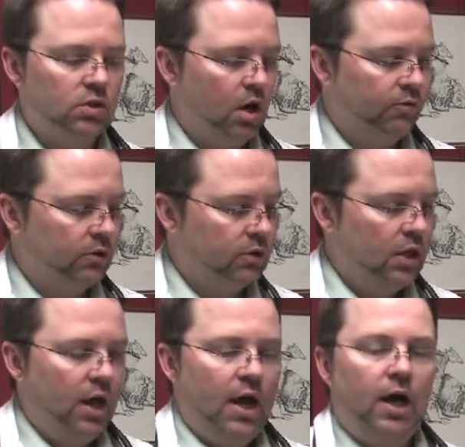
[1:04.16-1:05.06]
office.
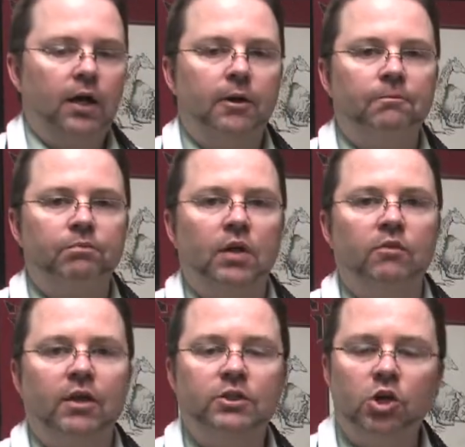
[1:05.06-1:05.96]
Um,
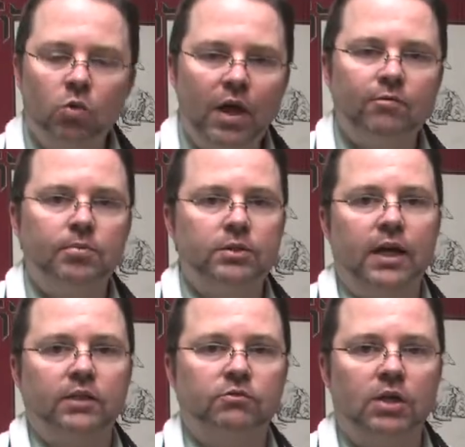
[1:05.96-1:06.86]
if they don't have a
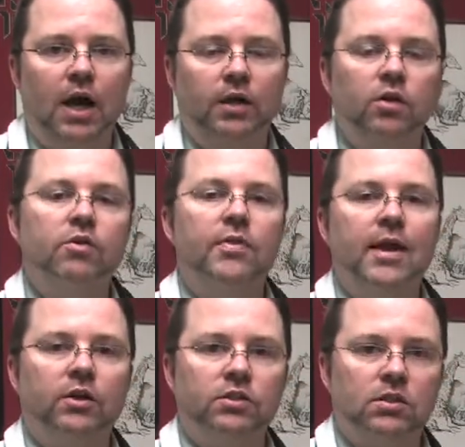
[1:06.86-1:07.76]
protective titer, then
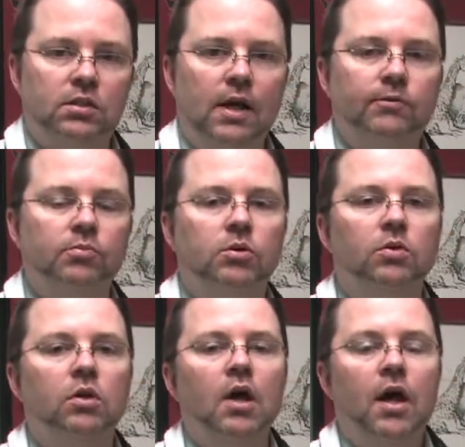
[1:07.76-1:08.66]
they are
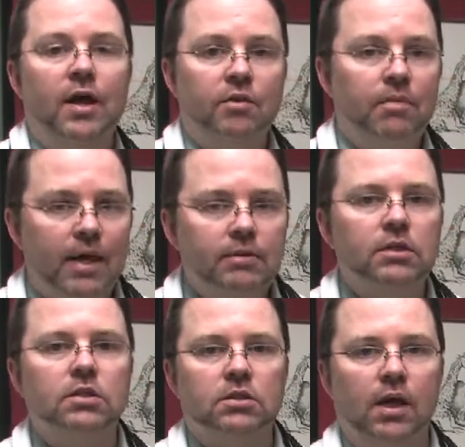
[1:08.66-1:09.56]
susceptible, and the baby
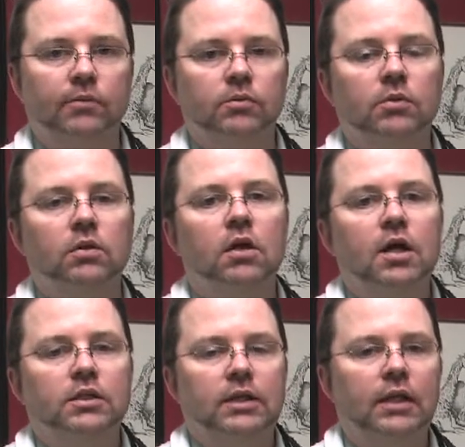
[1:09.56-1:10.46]
is susceptible
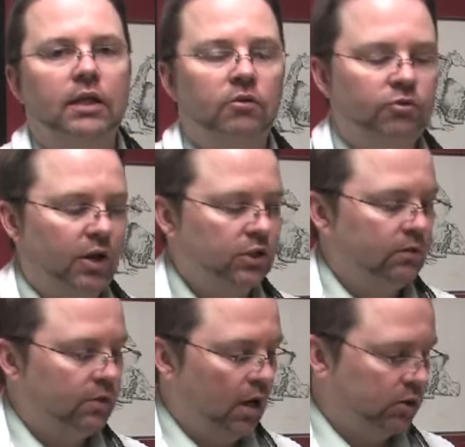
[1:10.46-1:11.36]
to getting an infection
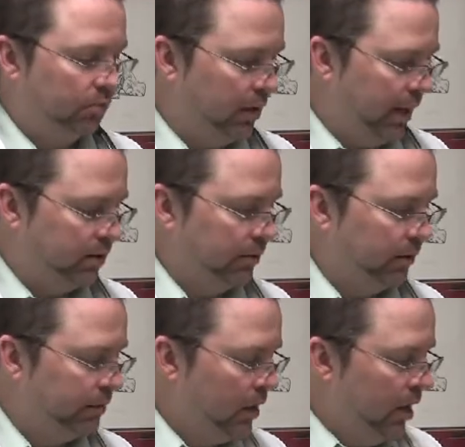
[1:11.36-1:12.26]
of
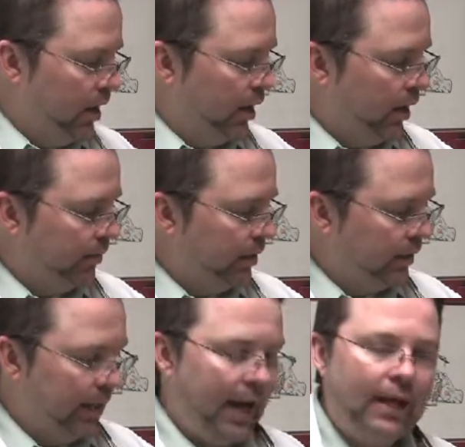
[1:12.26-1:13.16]
toxoplasma. Um, in
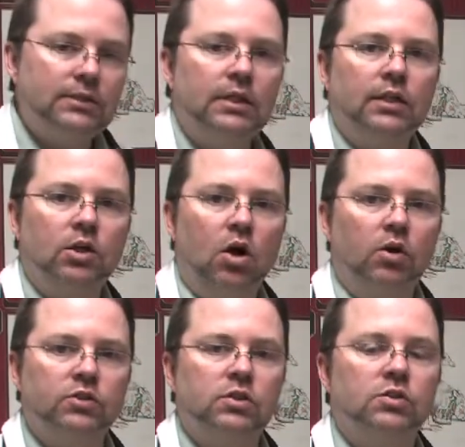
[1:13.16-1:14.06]
cats, it
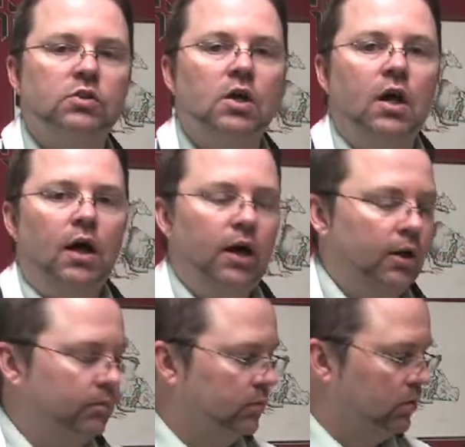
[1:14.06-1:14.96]
causes
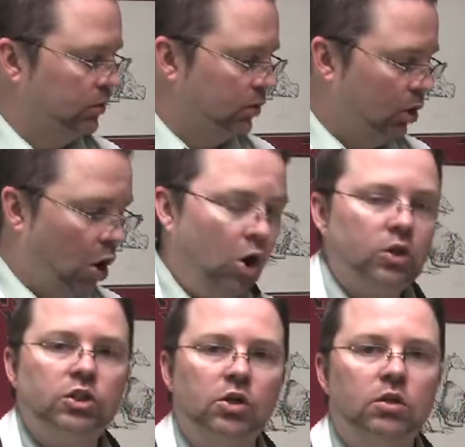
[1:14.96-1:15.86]
um,
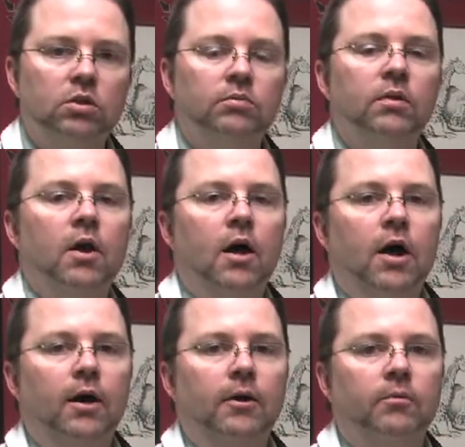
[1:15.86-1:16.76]
long-term
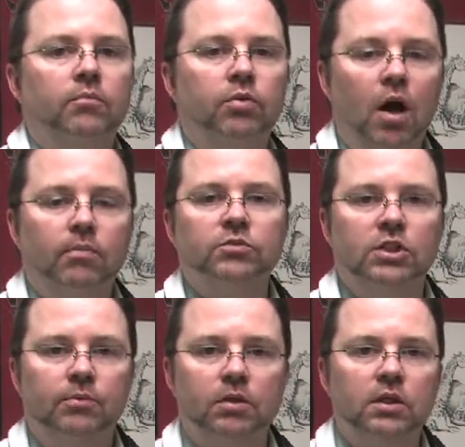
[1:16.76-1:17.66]
um, problems
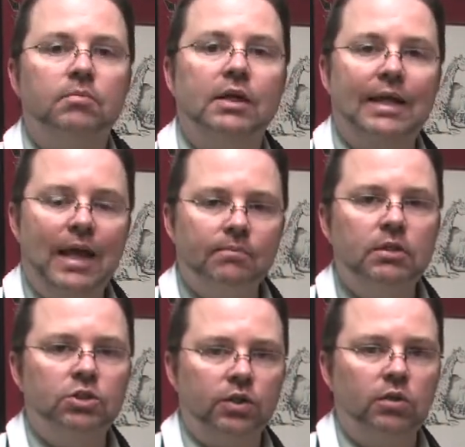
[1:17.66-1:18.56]
typically, but it can be
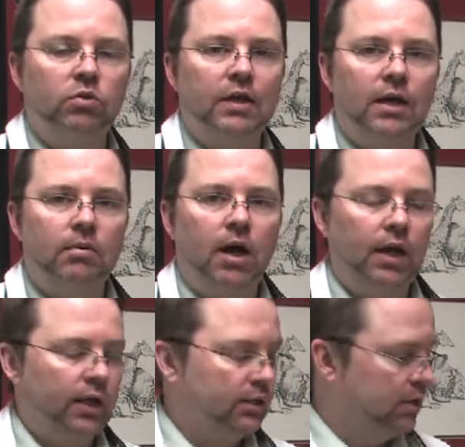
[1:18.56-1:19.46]
treated with
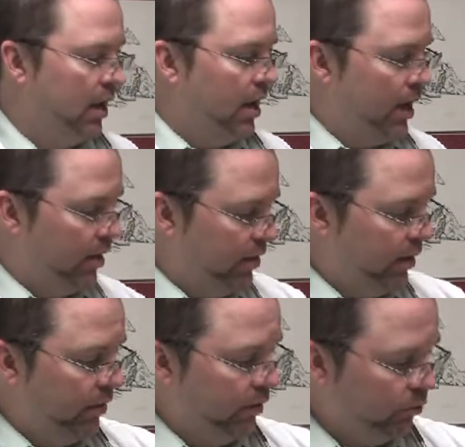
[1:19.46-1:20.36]
antibiotics, and
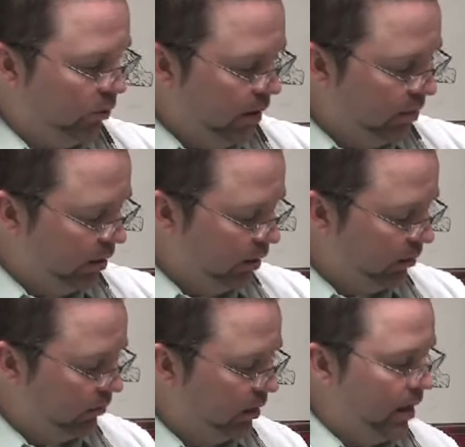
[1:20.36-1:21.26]
th therefore they
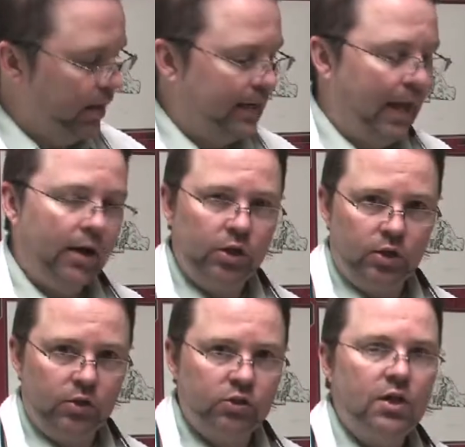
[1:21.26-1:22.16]
become
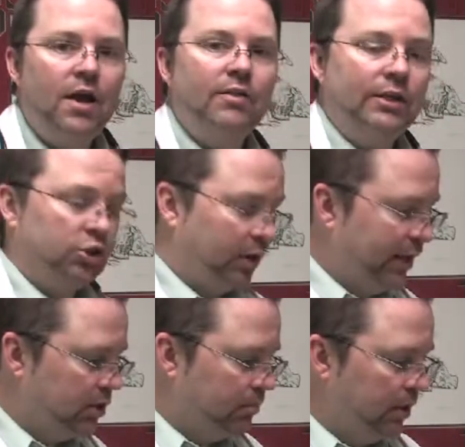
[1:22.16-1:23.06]
carriers. They
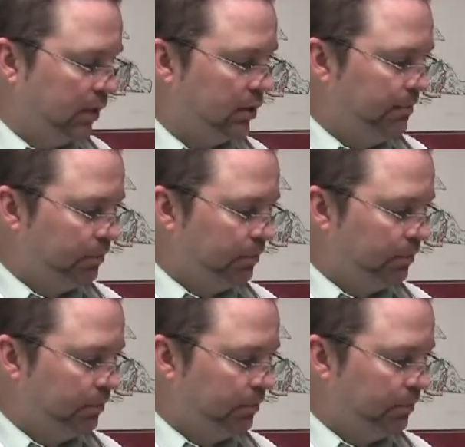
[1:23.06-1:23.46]
transmit